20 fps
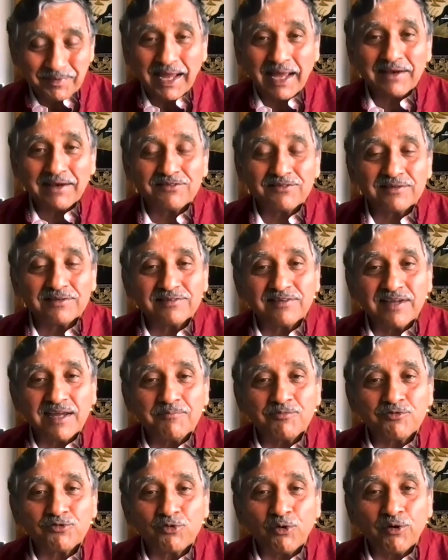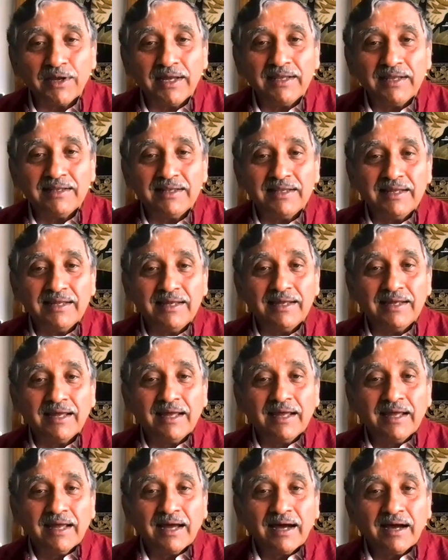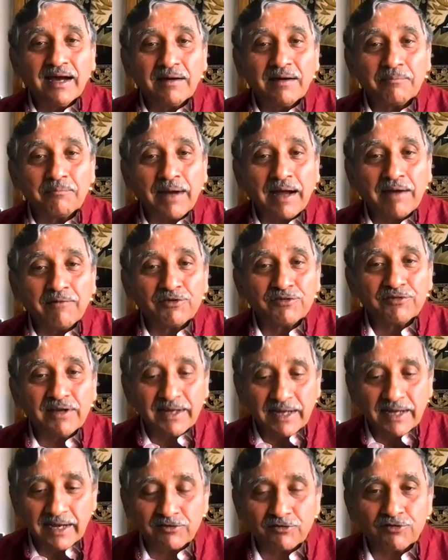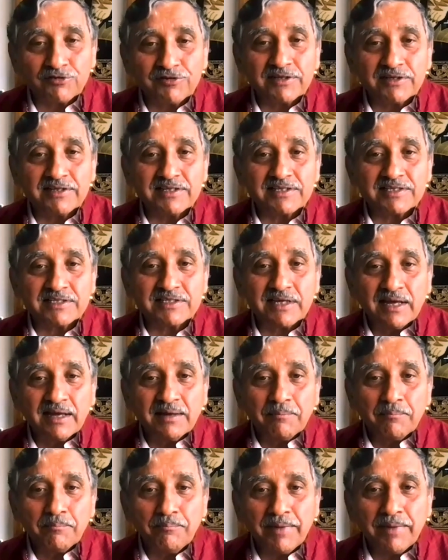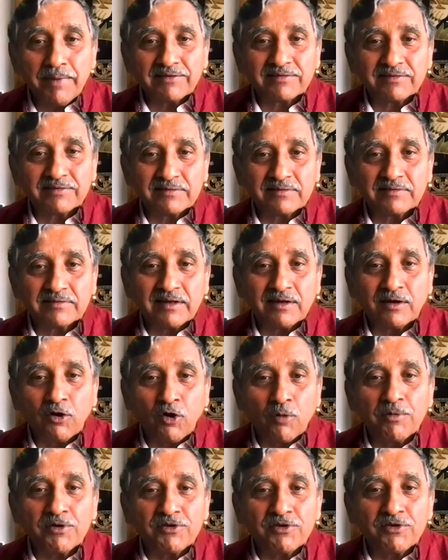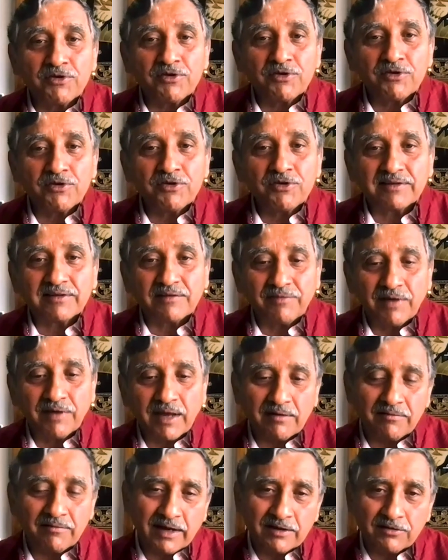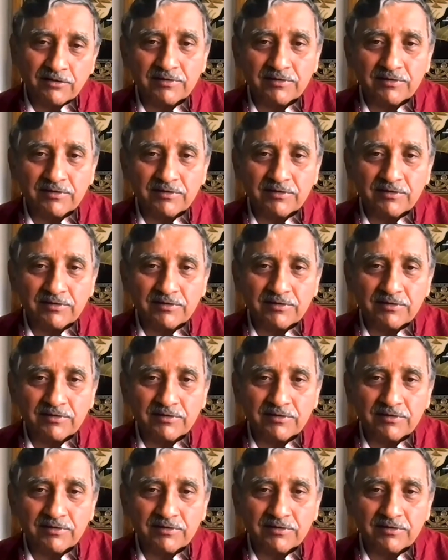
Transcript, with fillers: And it's the same story in the, I would say, a heterogeneous mix, a homogeneous mix that we have.